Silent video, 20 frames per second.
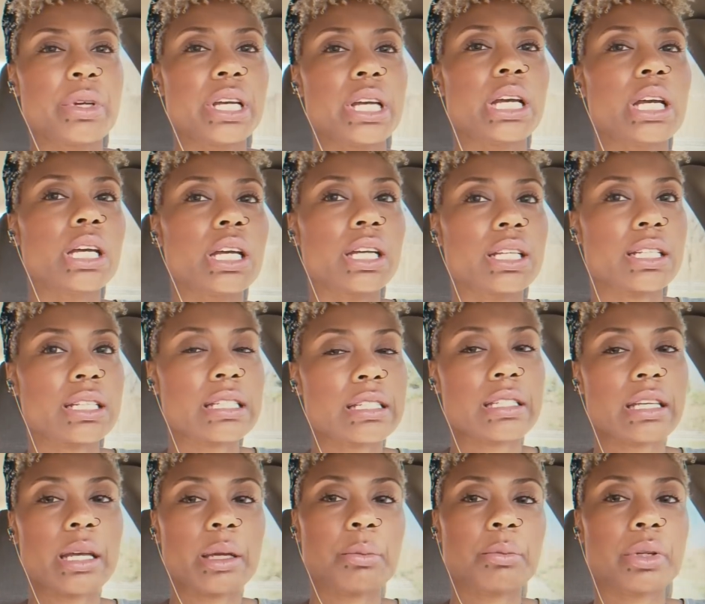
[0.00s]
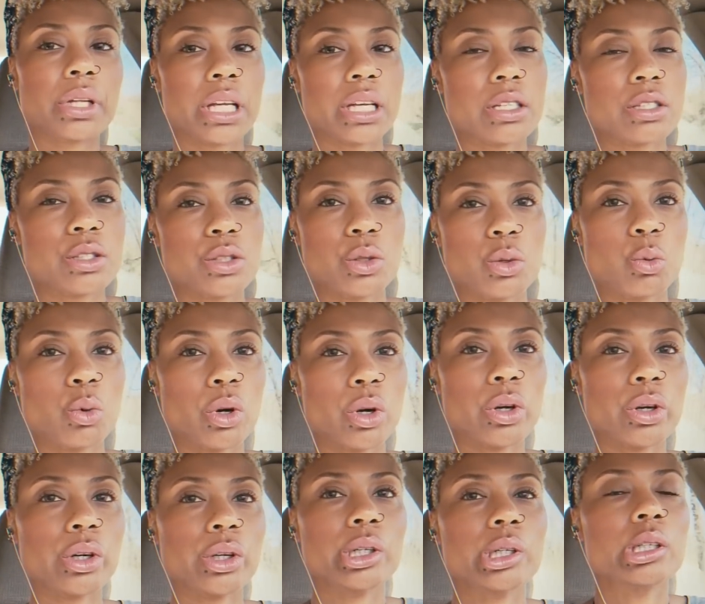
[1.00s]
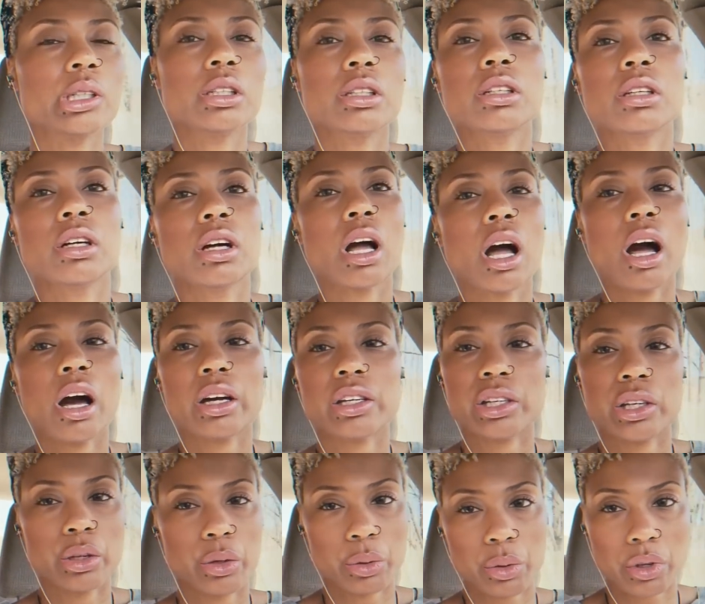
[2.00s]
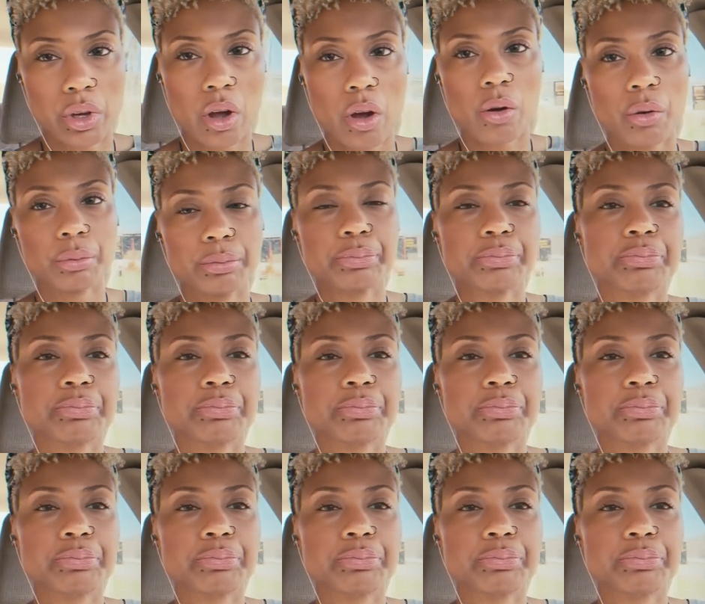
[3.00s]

being in the same place you were a year ago.